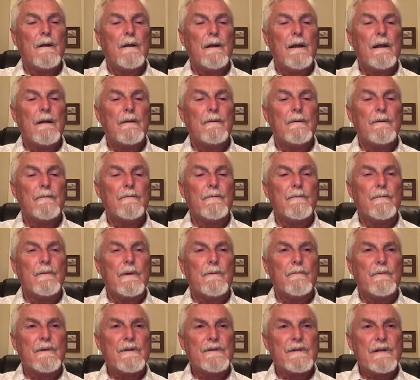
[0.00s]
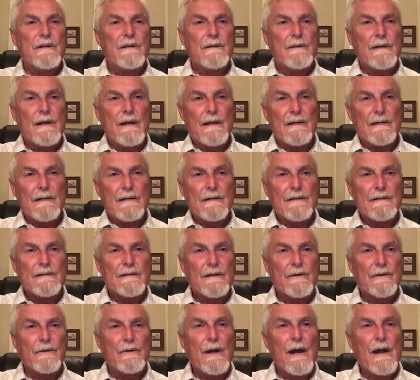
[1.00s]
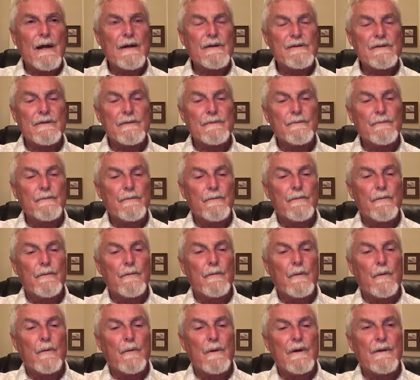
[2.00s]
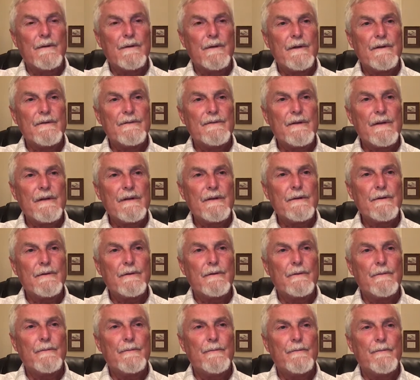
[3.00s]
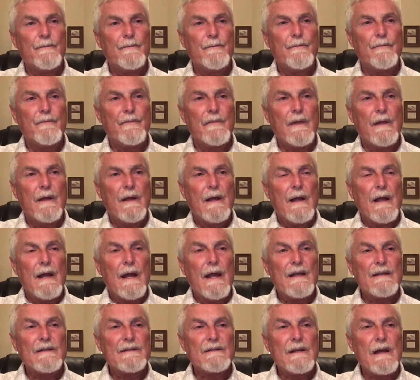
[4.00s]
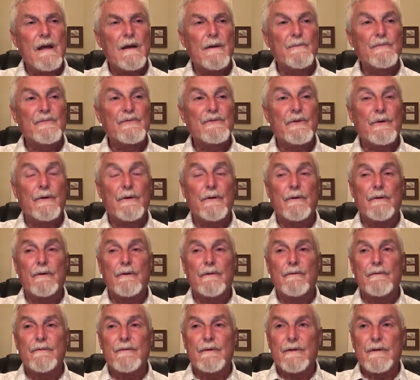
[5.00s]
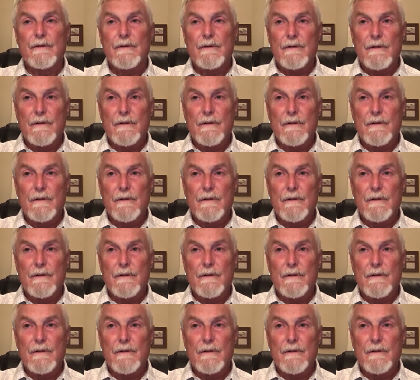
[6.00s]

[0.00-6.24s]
and we see that in his interaction with Ezekiel, has observed